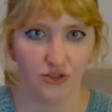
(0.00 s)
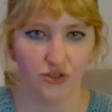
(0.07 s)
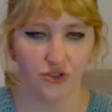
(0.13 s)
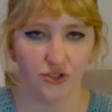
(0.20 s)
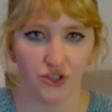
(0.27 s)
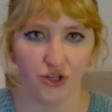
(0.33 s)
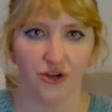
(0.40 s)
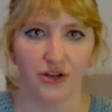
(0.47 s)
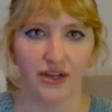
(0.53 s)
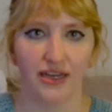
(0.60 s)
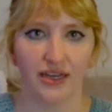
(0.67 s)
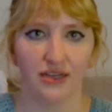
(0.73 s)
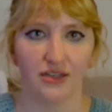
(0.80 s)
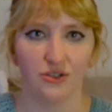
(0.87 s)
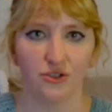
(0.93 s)

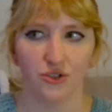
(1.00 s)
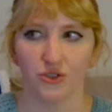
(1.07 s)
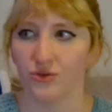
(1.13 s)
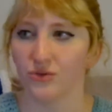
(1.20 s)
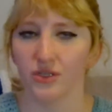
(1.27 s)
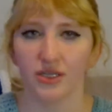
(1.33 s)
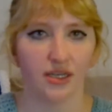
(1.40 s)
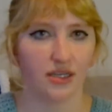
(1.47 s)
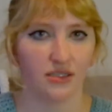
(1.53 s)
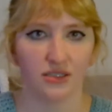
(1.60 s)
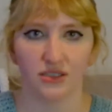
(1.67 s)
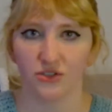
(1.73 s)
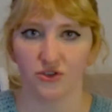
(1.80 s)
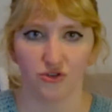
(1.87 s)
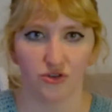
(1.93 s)
during
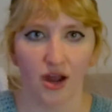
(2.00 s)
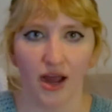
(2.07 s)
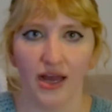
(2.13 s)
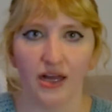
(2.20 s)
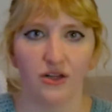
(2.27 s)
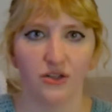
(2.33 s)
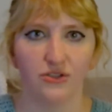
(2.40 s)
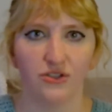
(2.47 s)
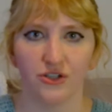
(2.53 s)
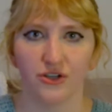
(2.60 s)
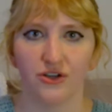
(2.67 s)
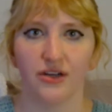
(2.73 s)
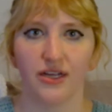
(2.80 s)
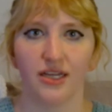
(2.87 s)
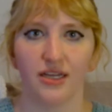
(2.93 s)
Julia's trial,
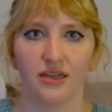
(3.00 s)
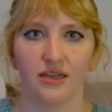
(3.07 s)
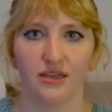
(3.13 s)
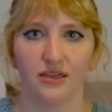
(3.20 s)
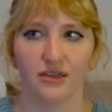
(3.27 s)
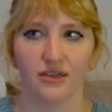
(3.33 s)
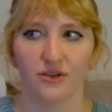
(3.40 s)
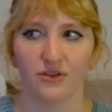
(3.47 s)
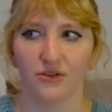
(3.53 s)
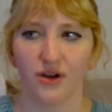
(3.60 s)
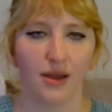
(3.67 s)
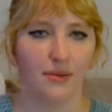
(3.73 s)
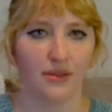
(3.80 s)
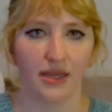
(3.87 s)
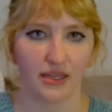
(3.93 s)
during
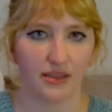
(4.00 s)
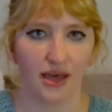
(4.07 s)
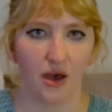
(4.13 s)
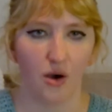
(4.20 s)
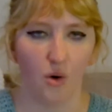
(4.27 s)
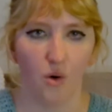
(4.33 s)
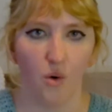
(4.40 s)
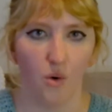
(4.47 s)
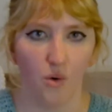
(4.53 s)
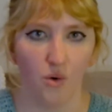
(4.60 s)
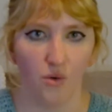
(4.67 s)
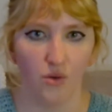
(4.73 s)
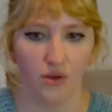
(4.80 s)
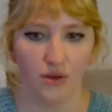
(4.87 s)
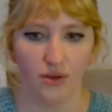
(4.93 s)
crime, like that
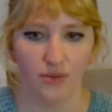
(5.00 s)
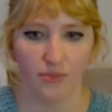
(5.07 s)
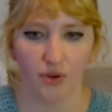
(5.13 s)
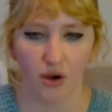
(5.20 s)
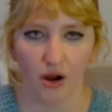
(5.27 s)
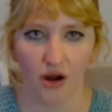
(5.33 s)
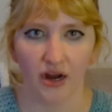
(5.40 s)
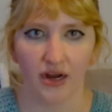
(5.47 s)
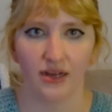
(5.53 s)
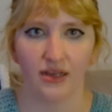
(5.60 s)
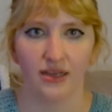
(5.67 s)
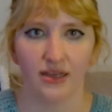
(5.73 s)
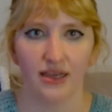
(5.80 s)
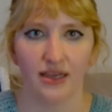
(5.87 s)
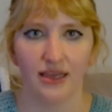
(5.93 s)
whole part,
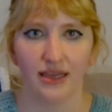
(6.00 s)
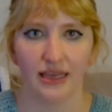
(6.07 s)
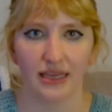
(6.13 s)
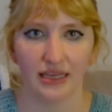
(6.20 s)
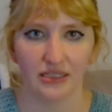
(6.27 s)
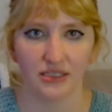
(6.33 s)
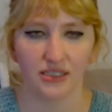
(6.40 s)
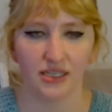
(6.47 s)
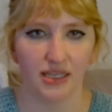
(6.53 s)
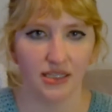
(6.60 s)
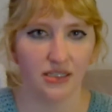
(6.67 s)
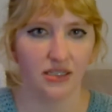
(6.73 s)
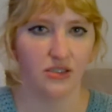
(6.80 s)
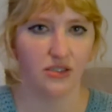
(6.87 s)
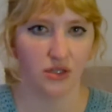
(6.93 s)
he
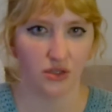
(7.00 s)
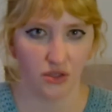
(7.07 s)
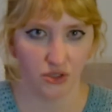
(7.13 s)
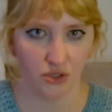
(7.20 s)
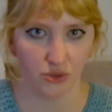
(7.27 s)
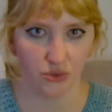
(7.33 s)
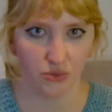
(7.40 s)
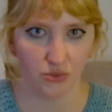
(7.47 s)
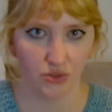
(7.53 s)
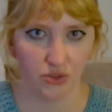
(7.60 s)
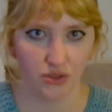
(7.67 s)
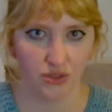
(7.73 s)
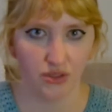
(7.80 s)
intended to lose.